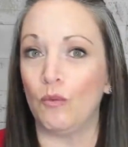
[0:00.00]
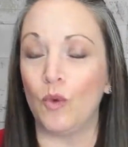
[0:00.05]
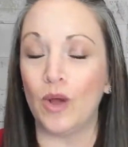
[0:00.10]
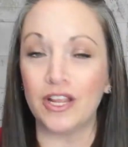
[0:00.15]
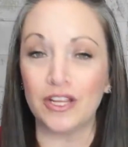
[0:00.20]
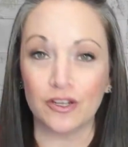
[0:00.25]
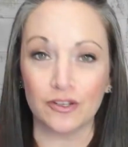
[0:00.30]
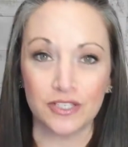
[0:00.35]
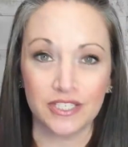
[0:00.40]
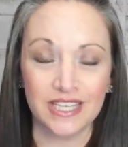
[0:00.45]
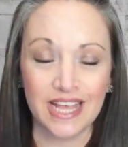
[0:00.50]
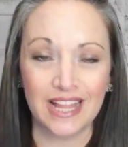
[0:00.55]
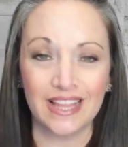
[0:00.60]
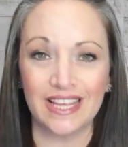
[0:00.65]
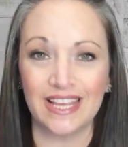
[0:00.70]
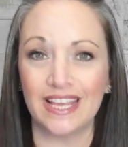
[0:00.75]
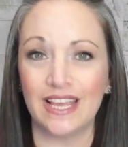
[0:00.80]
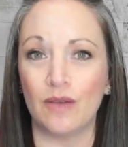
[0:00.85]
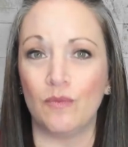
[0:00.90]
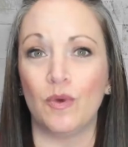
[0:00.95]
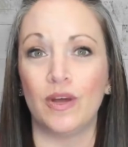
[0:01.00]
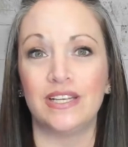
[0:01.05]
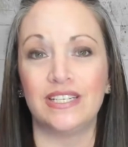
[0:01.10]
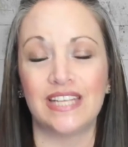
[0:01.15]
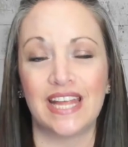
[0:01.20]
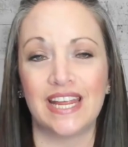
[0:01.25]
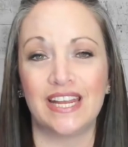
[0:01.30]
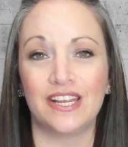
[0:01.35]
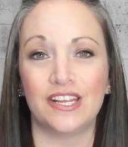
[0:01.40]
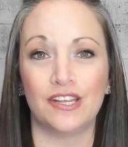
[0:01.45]
what you're selling, and what
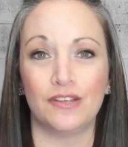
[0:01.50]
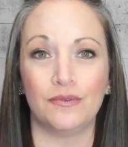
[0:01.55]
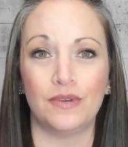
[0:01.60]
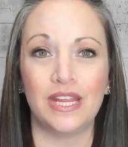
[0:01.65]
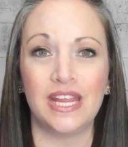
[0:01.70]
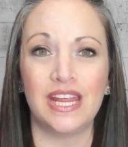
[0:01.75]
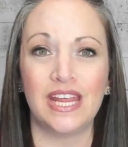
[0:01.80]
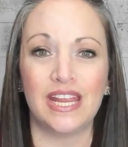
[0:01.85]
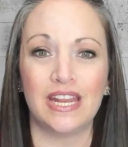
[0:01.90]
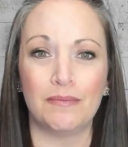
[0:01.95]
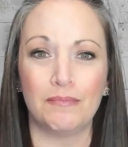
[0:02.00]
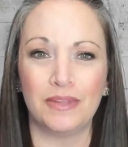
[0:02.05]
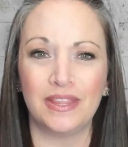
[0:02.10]
data you need.